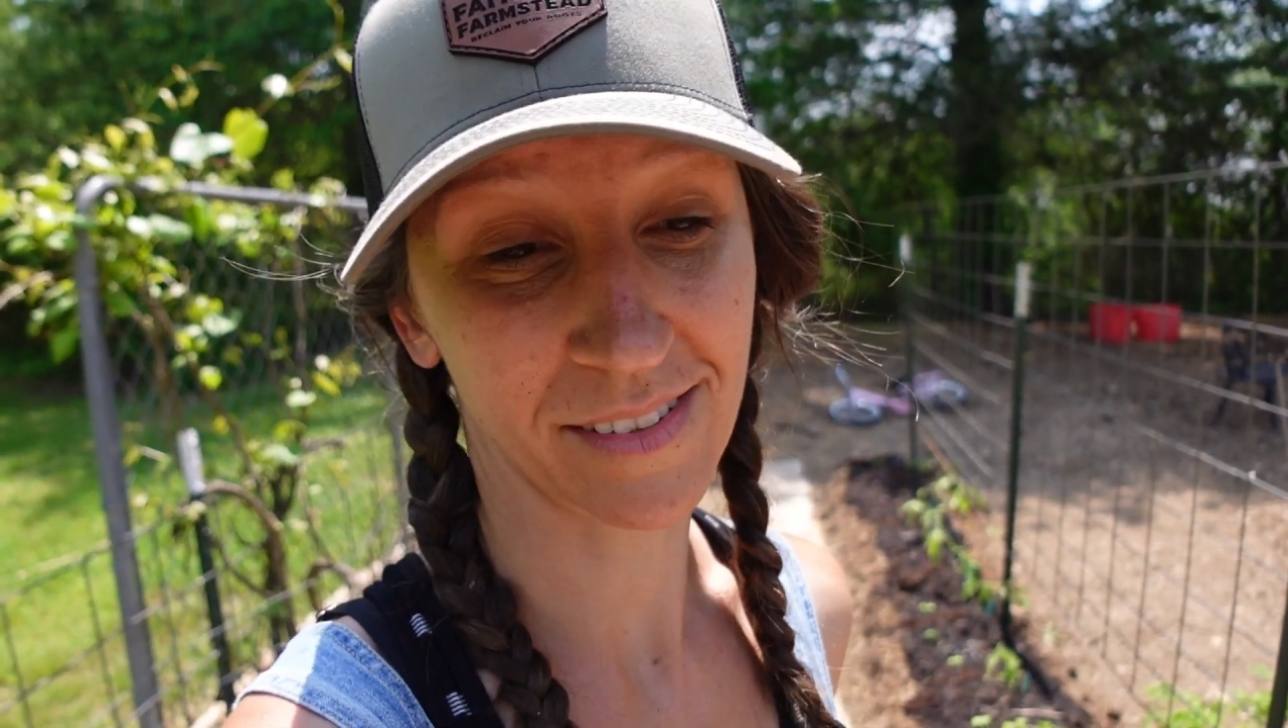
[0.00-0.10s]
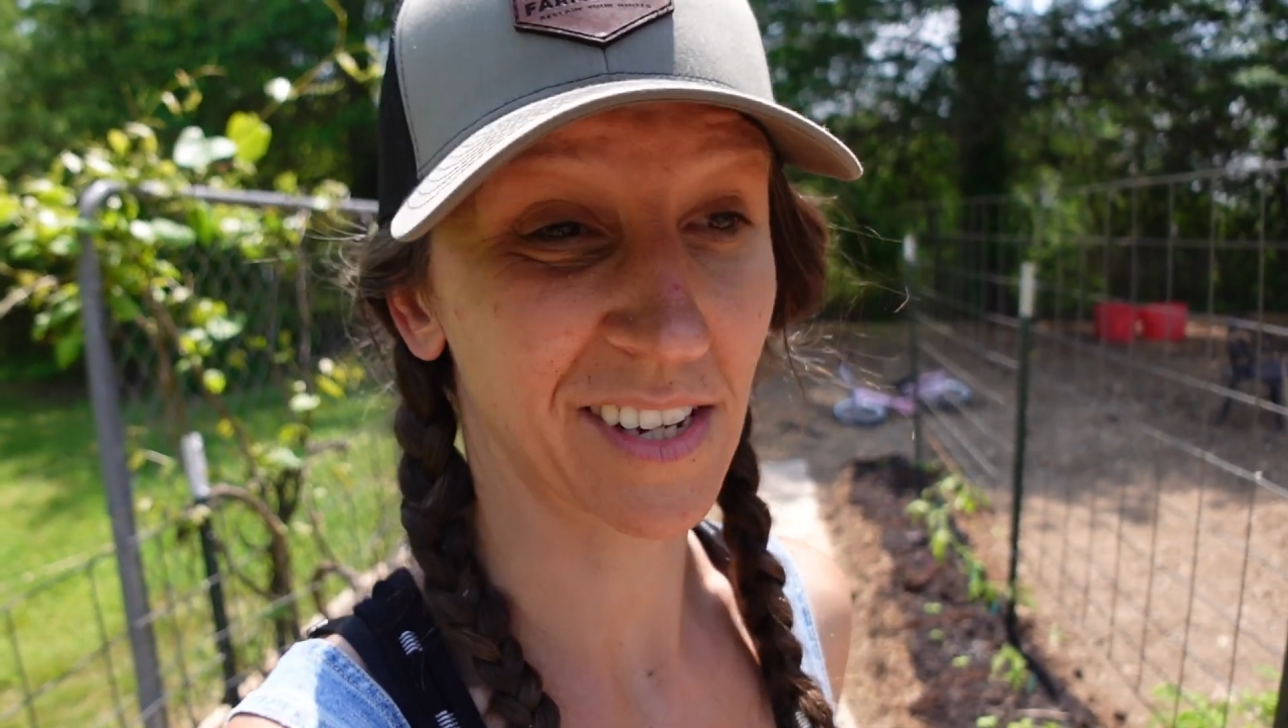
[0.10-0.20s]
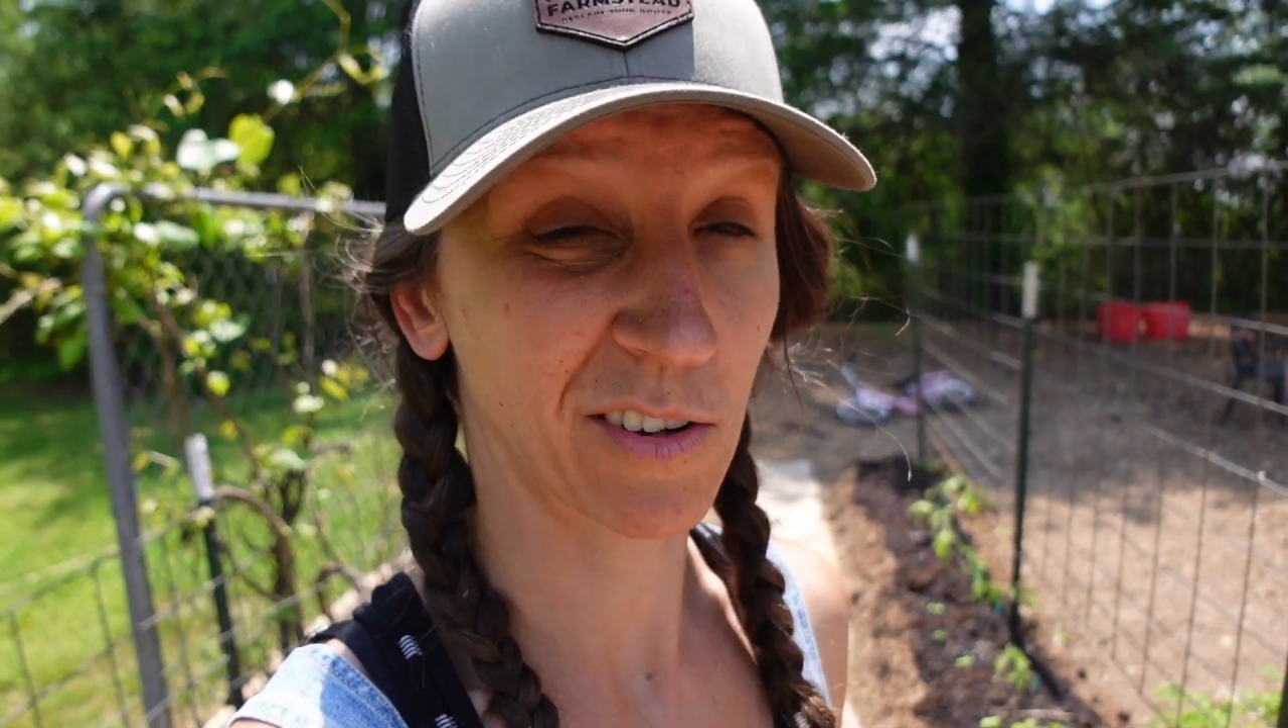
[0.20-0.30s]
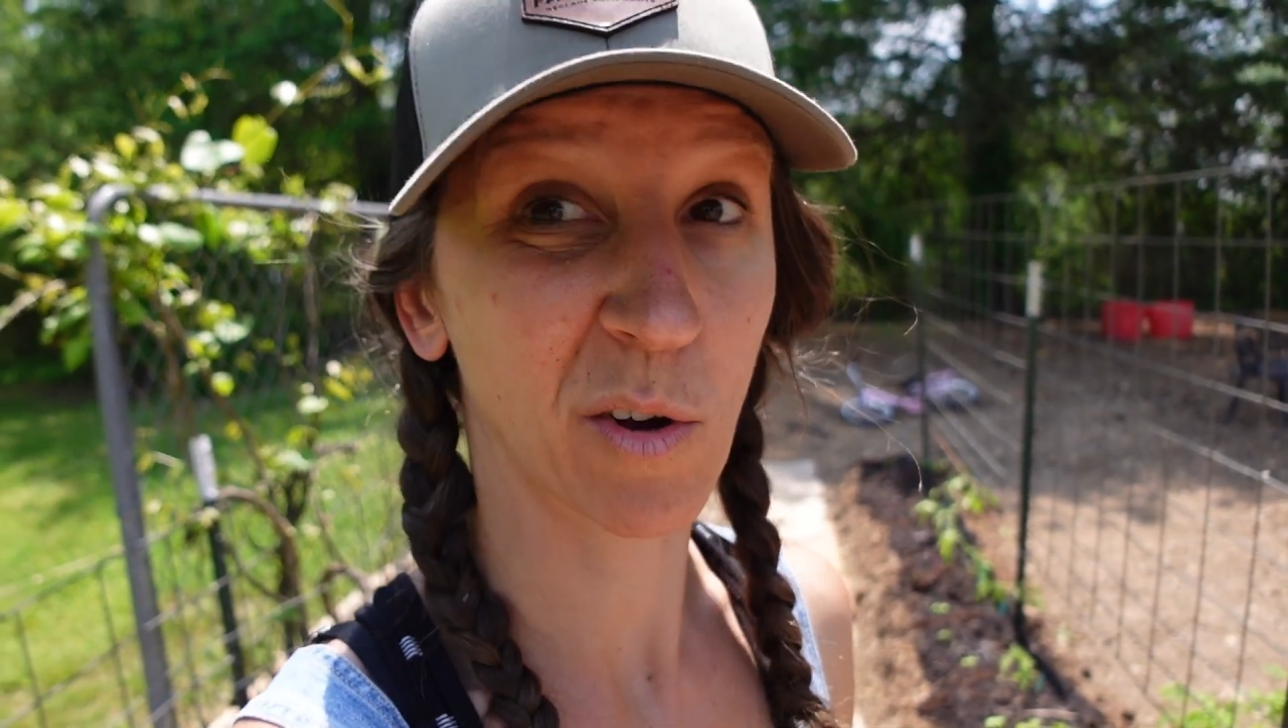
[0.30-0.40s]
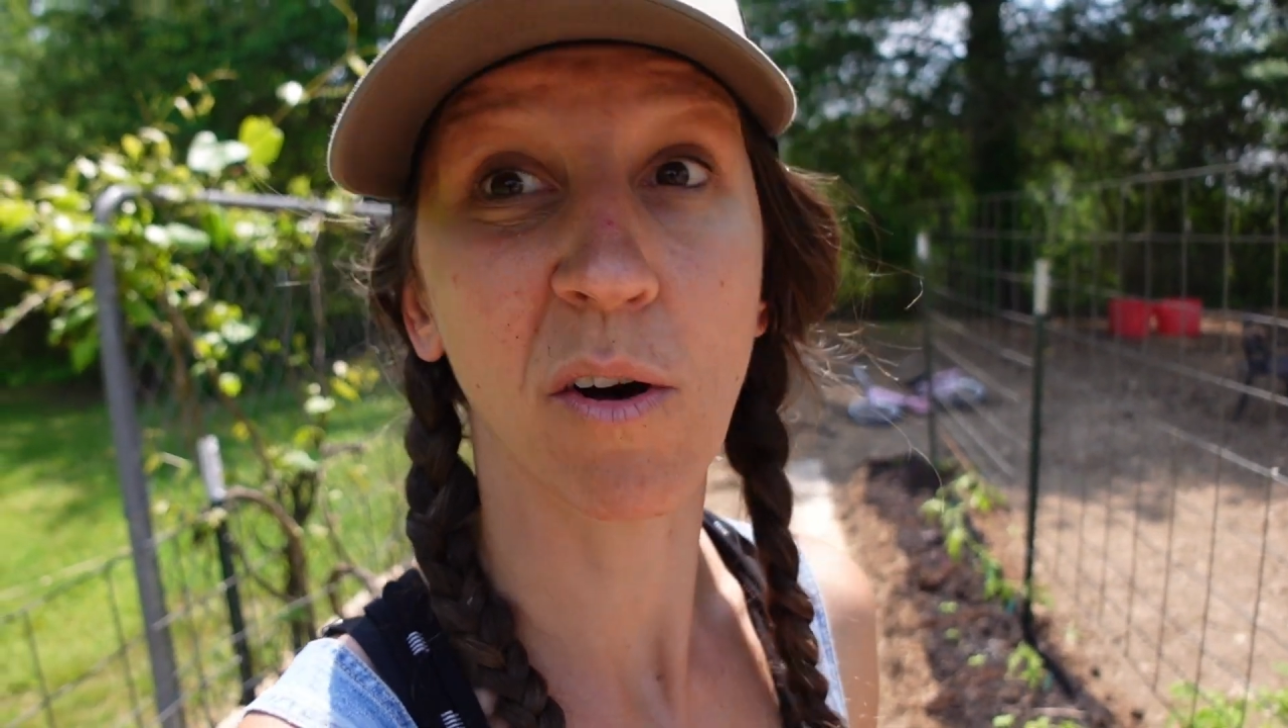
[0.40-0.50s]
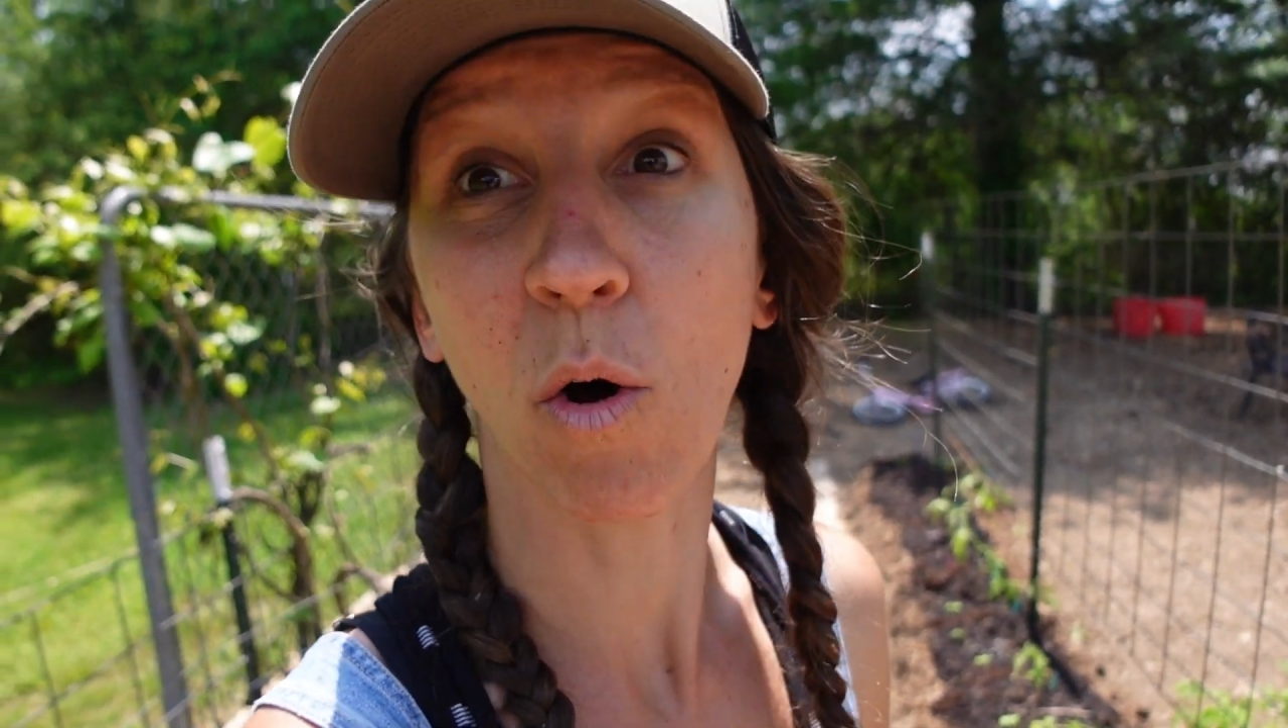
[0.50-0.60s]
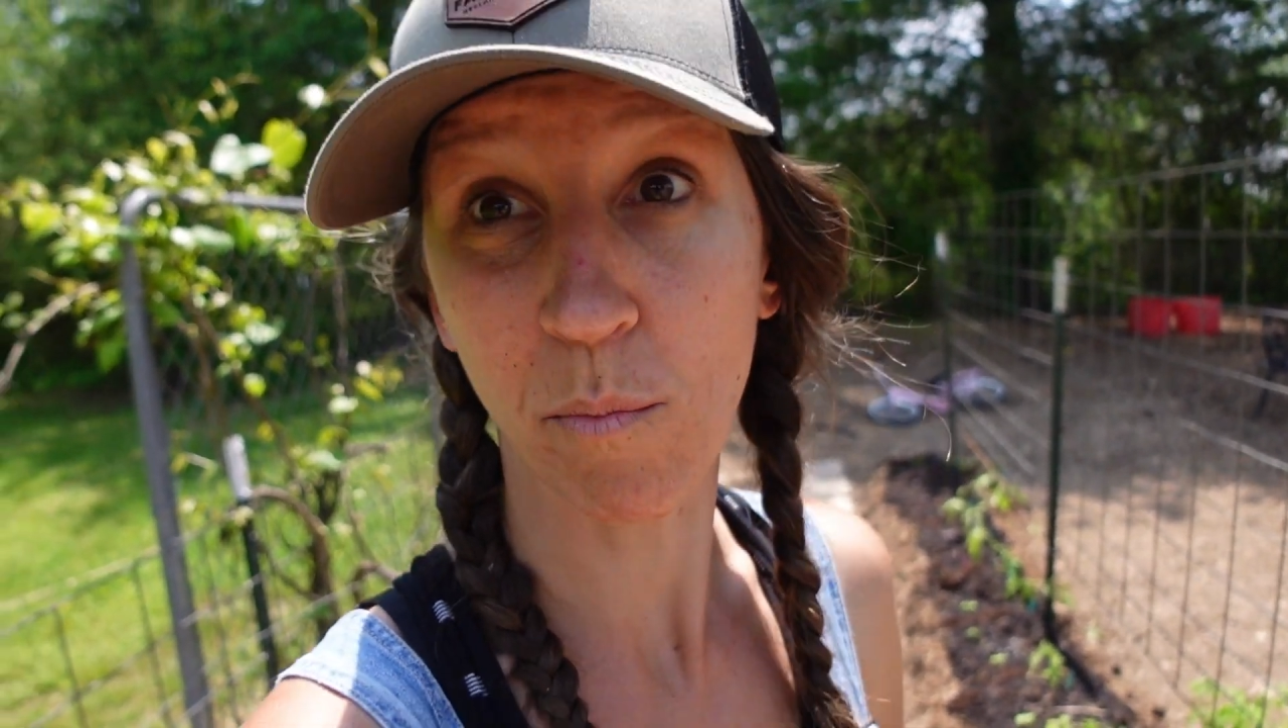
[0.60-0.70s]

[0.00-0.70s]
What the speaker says: It's going to hold